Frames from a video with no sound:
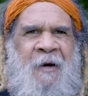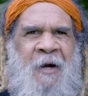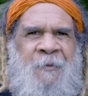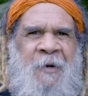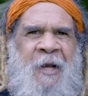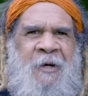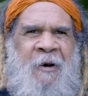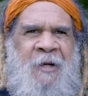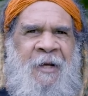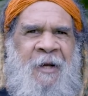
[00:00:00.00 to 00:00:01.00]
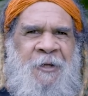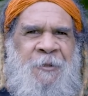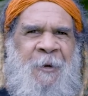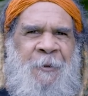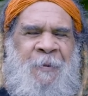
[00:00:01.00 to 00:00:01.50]
I just want to acknowledge the
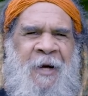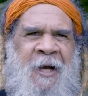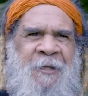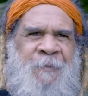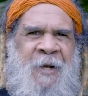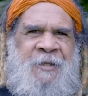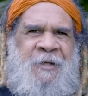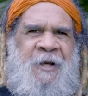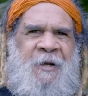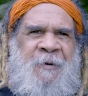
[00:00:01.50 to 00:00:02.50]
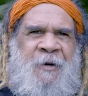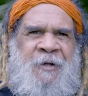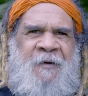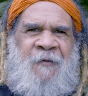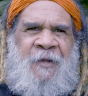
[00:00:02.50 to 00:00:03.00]
elders, both past, present and
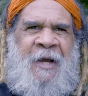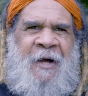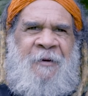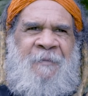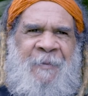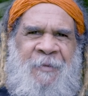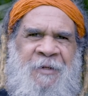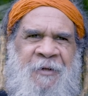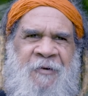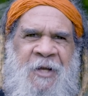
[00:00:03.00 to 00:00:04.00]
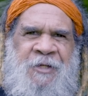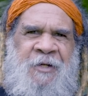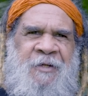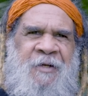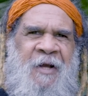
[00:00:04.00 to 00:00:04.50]
emerging, for their old memories, the
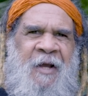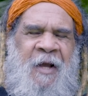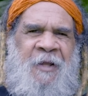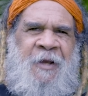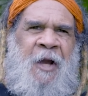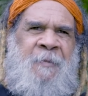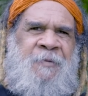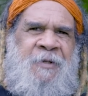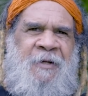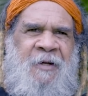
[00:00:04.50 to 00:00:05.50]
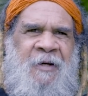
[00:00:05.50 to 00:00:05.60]
traditions and the hopes